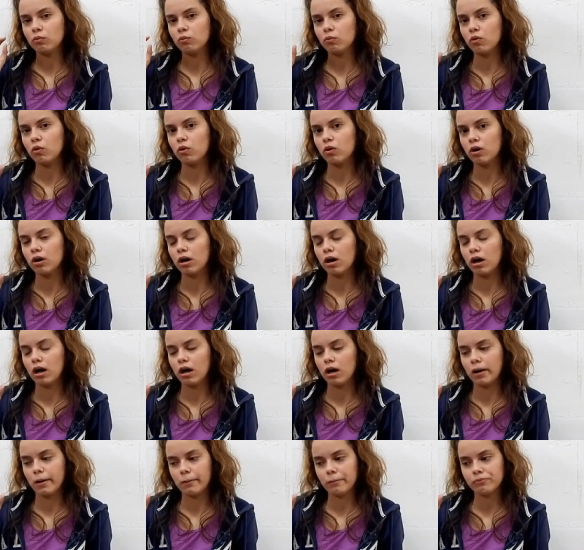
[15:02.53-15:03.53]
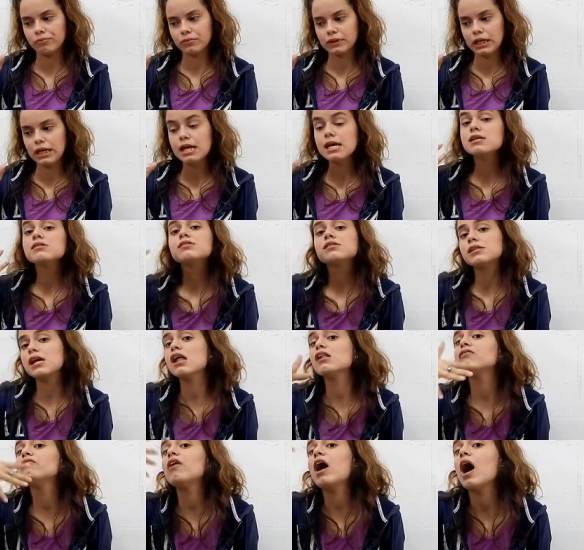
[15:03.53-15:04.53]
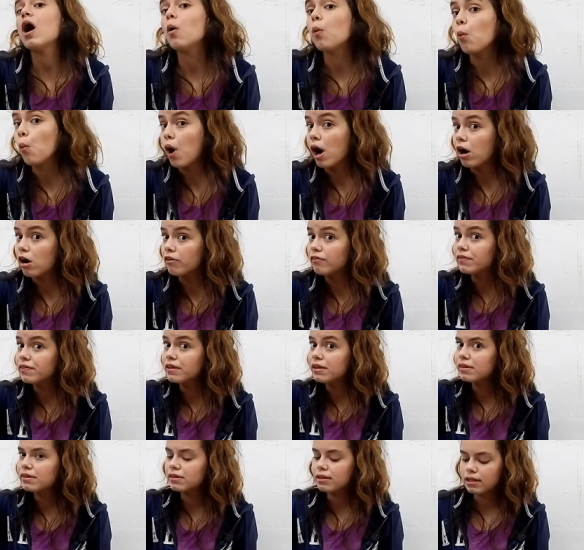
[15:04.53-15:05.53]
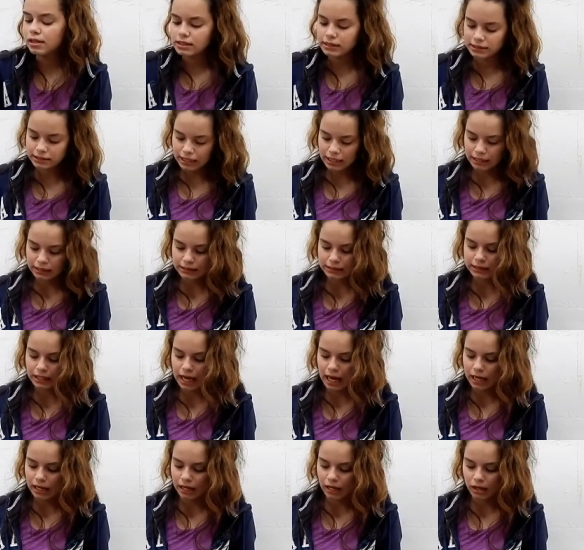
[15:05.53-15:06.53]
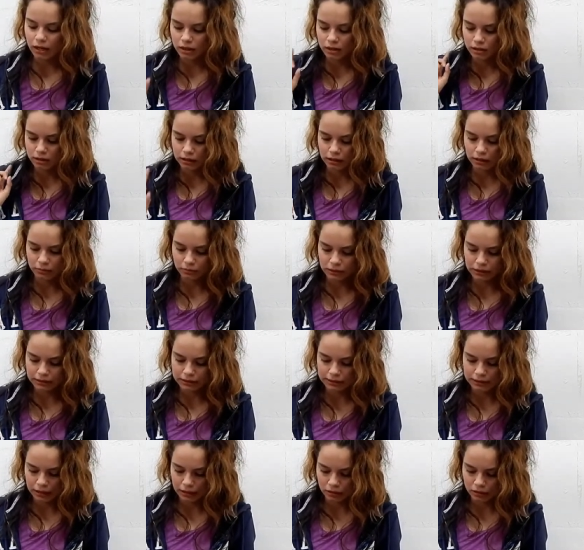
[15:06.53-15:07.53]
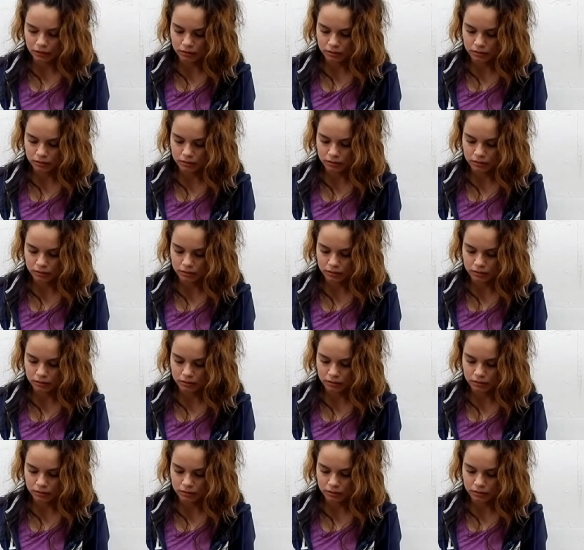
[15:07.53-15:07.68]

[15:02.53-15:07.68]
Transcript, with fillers: more um, self aware of these things, and it's kind of. Give me a second.